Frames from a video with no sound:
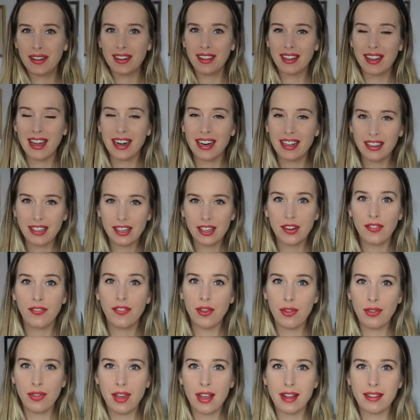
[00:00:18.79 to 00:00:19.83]
Gotta clear a
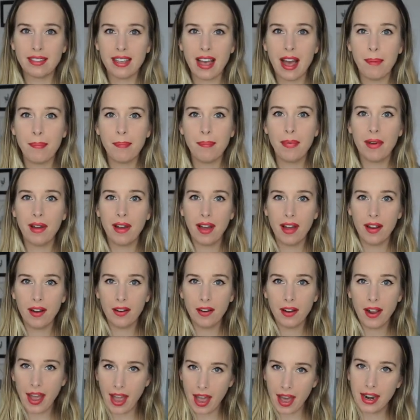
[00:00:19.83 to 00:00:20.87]
few things up
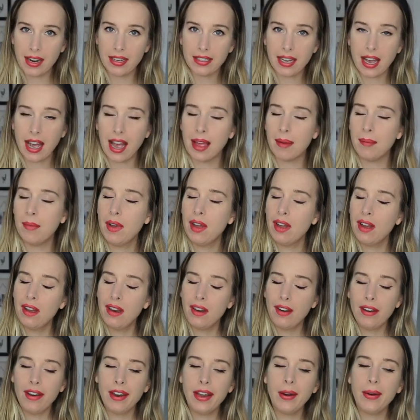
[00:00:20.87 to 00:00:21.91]
ahead of time.
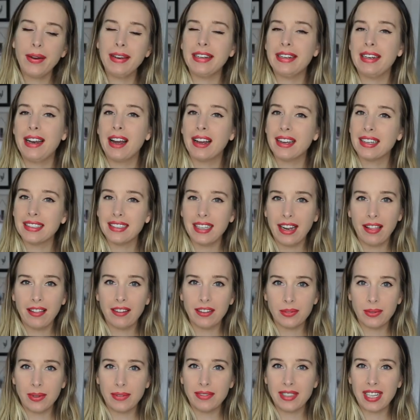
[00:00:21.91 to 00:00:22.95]
No, I did not get Taylor
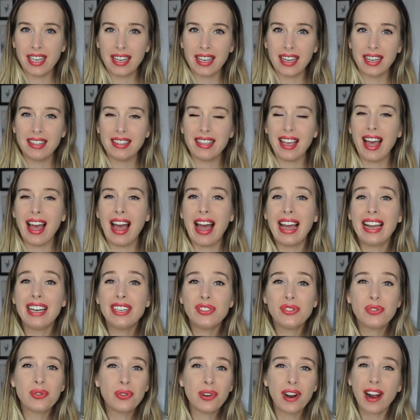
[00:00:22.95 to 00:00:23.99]
Swift tickets. I
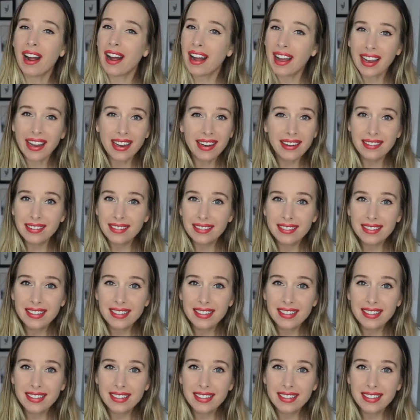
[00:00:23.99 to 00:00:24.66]
tried.